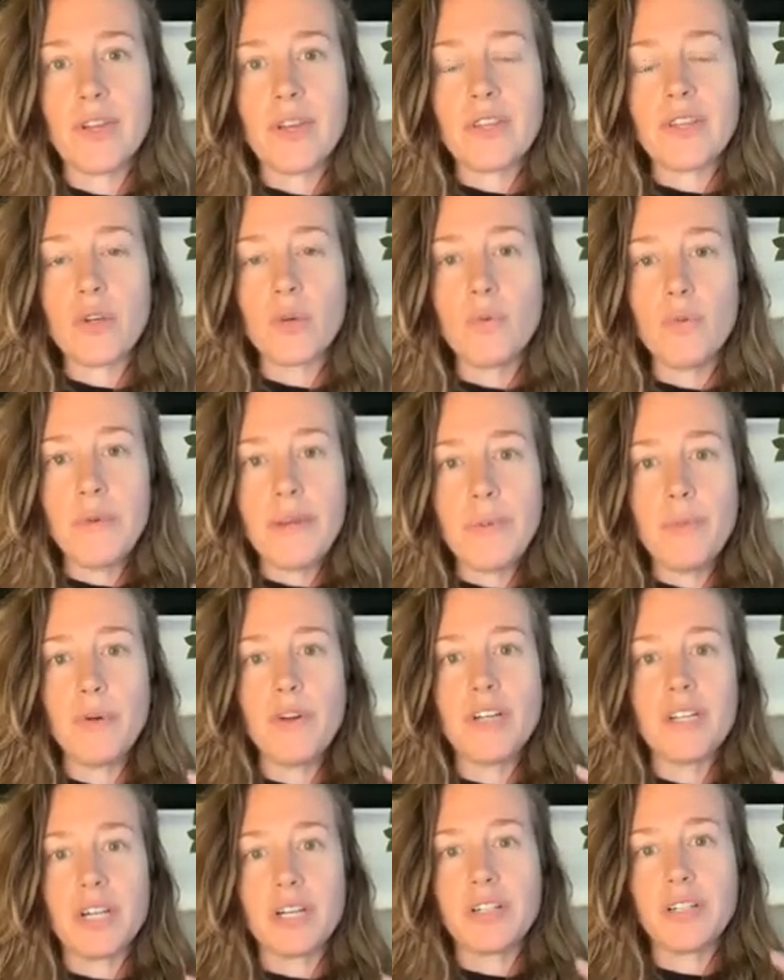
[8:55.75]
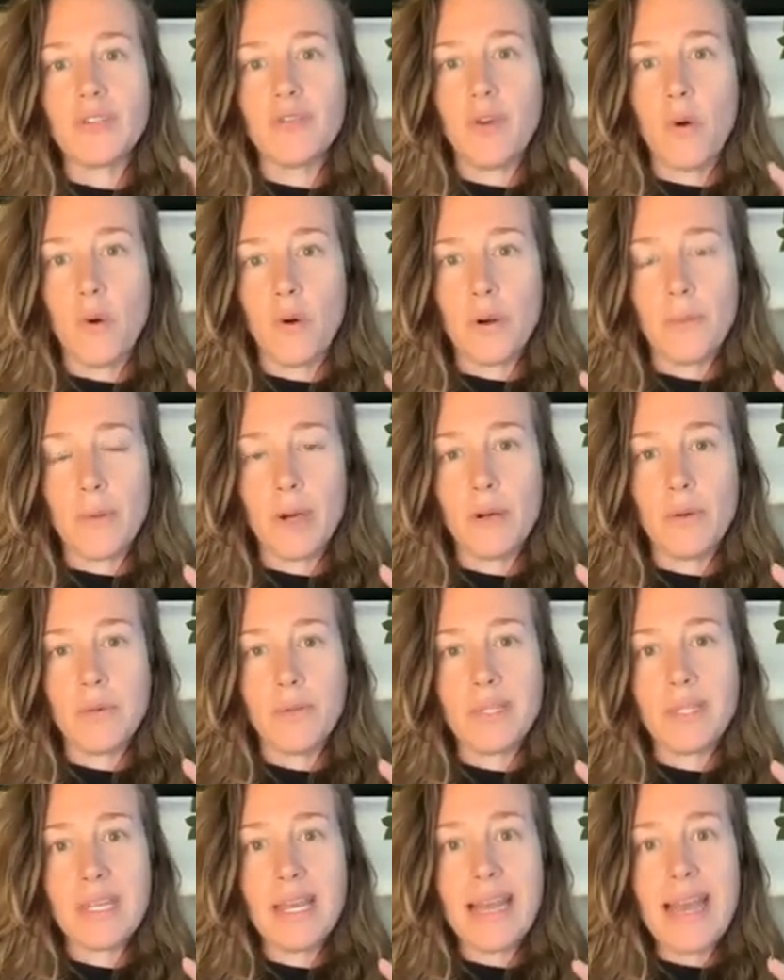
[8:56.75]
So reproductive
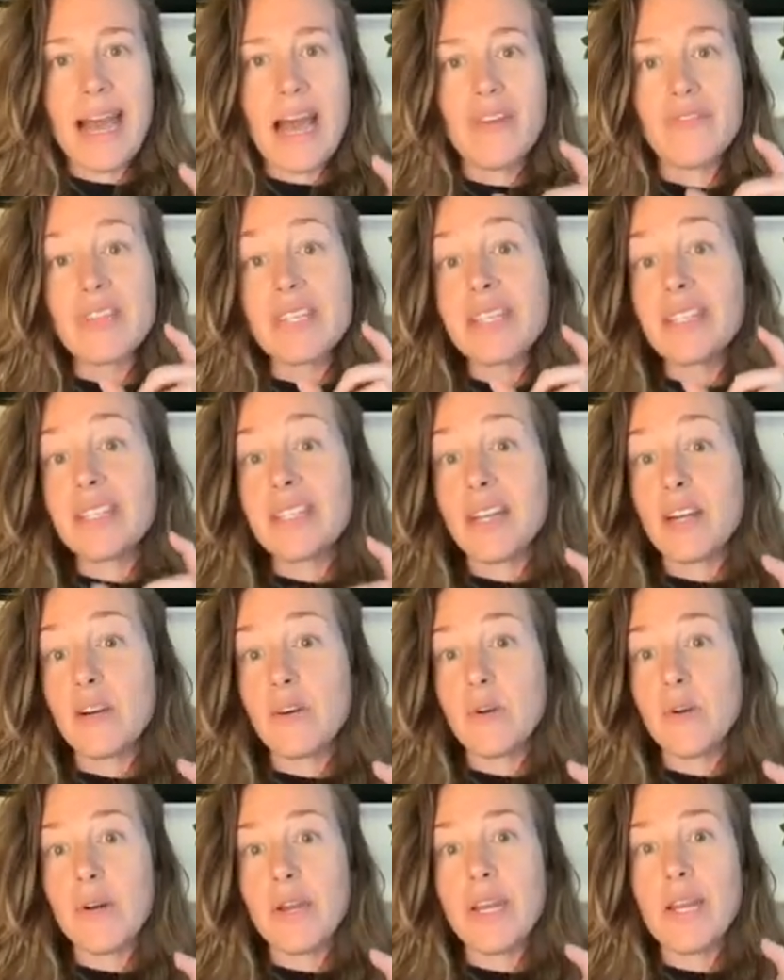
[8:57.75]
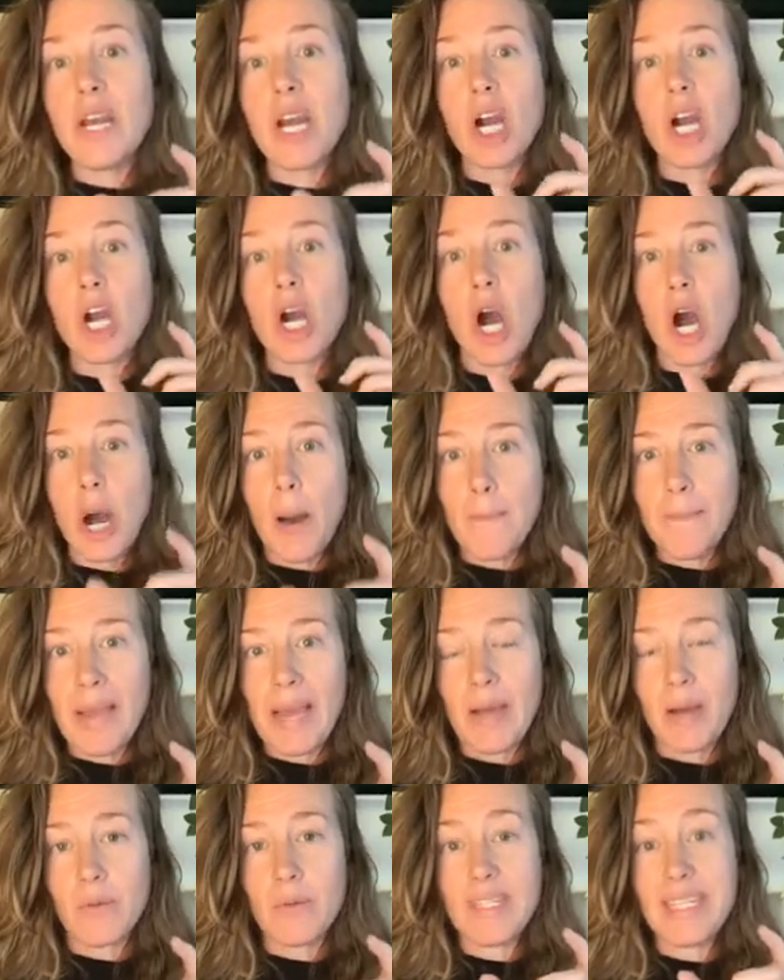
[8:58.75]
hormones have a steroid
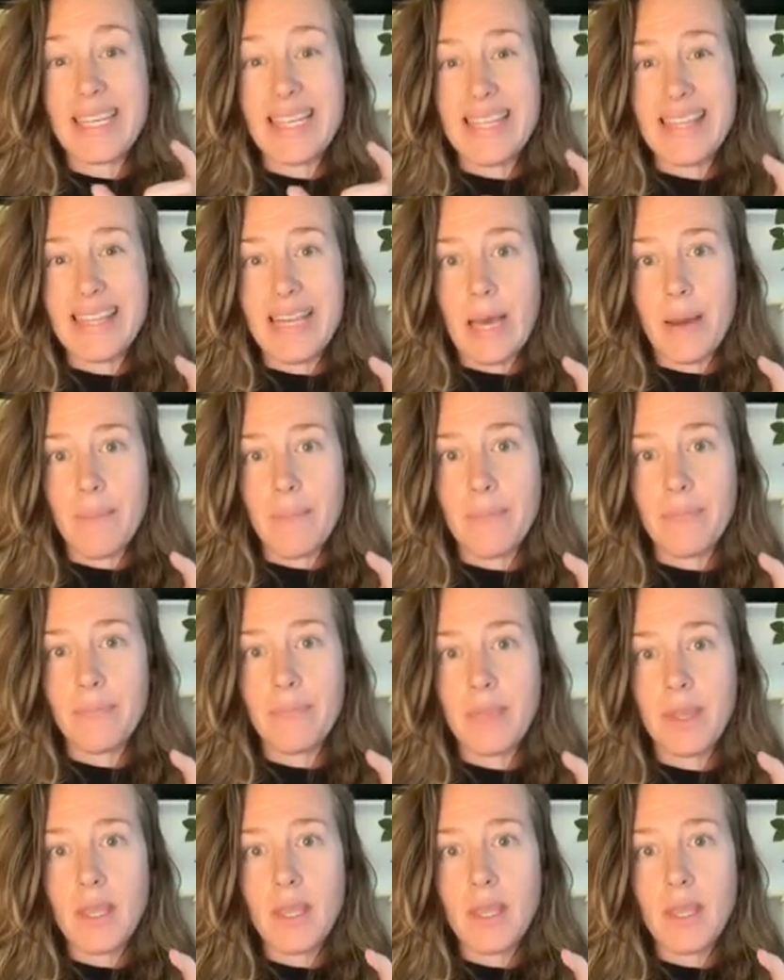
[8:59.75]
compound in them.